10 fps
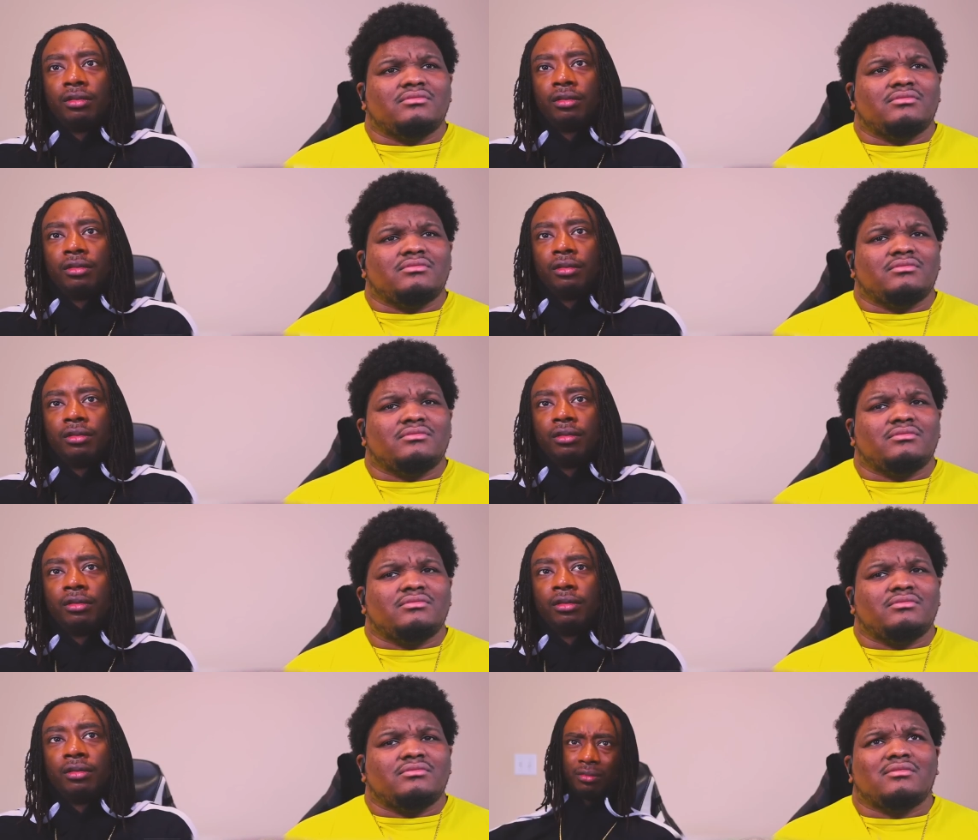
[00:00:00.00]

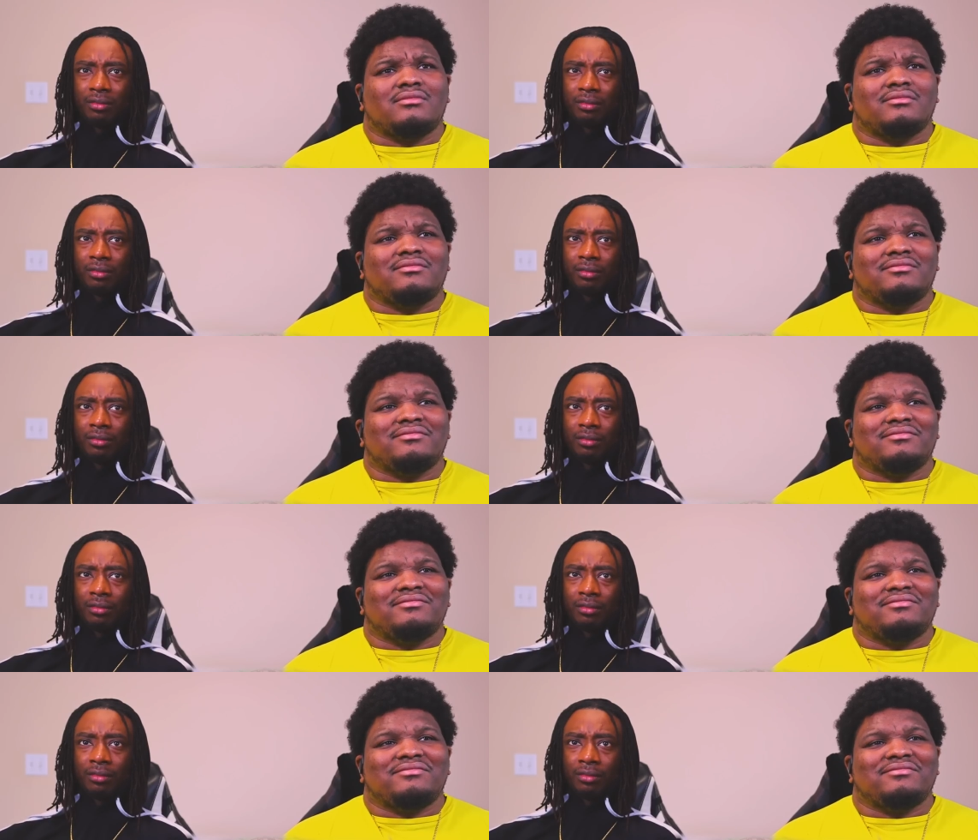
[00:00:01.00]

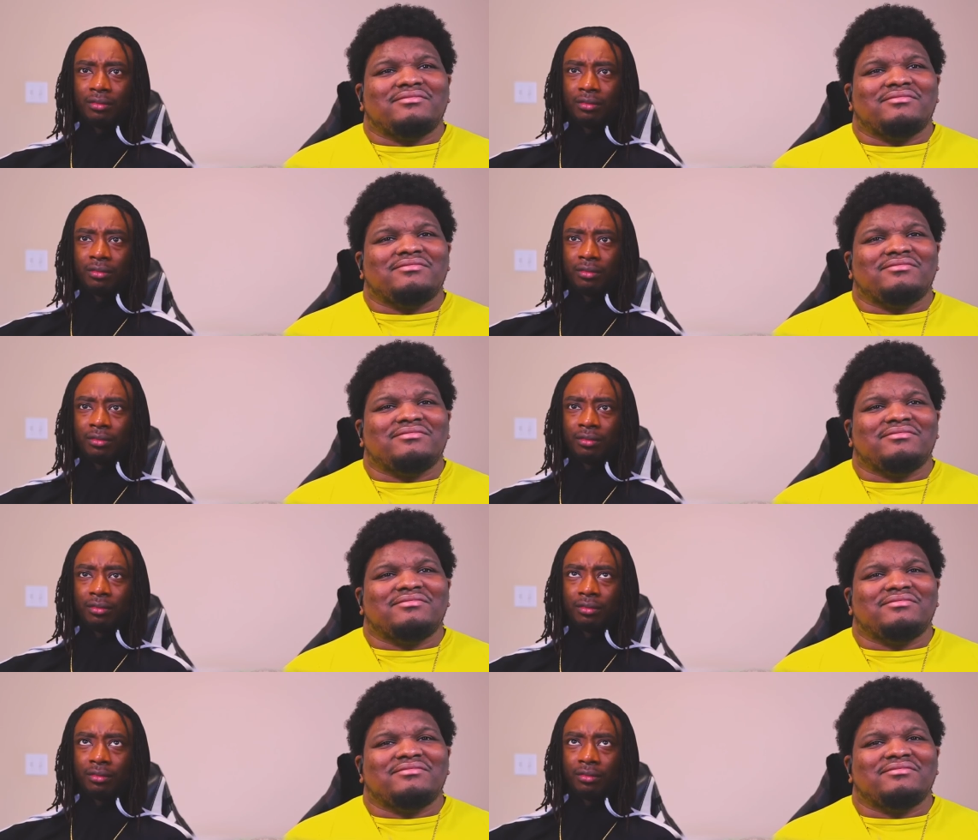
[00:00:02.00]

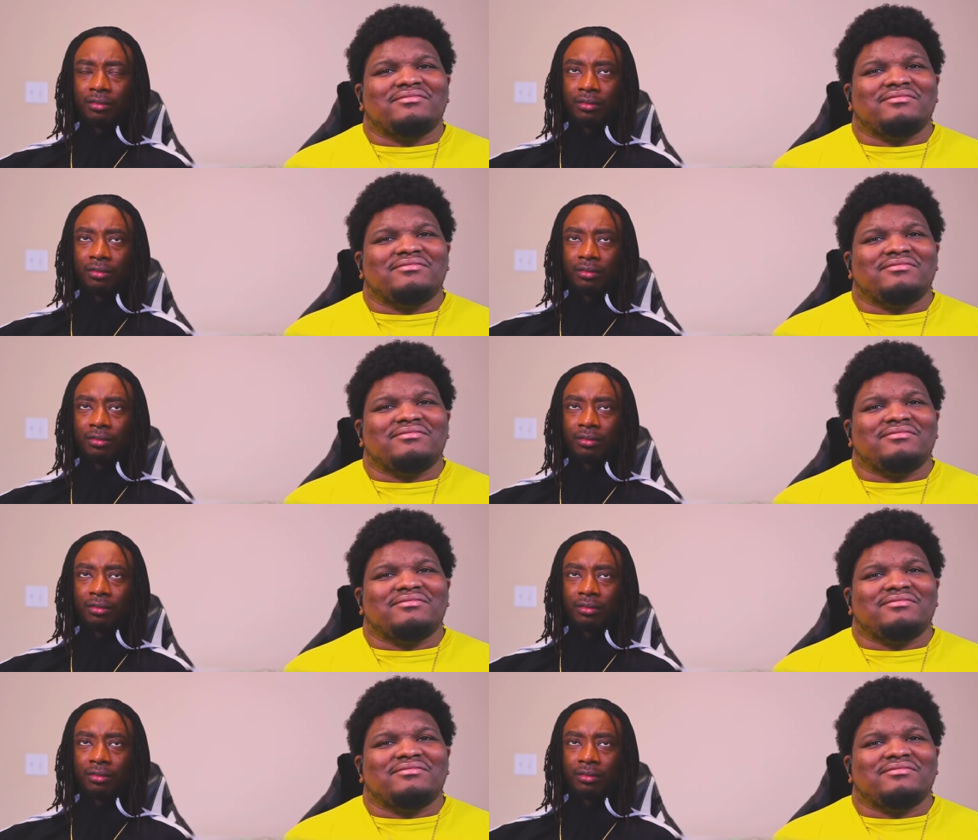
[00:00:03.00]
Nothing is said.